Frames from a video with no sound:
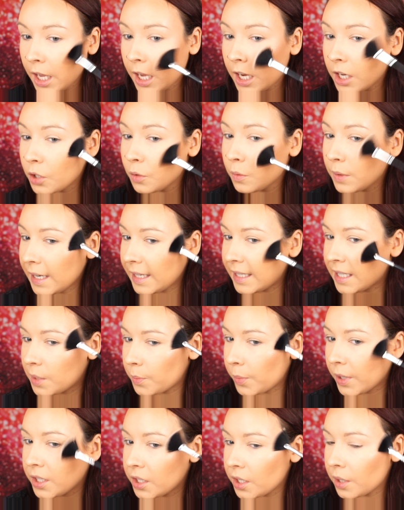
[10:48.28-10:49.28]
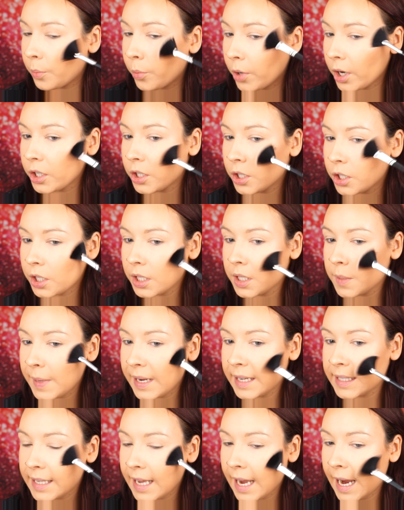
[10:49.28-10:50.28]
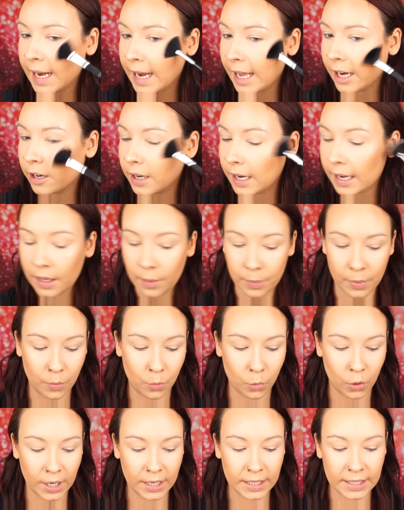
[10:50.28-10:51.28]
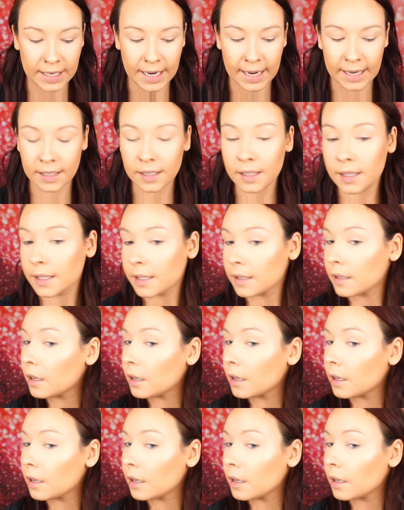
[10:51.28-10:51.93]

You don't need to spritz your brush, it just makes the highlighter a little bit more intense.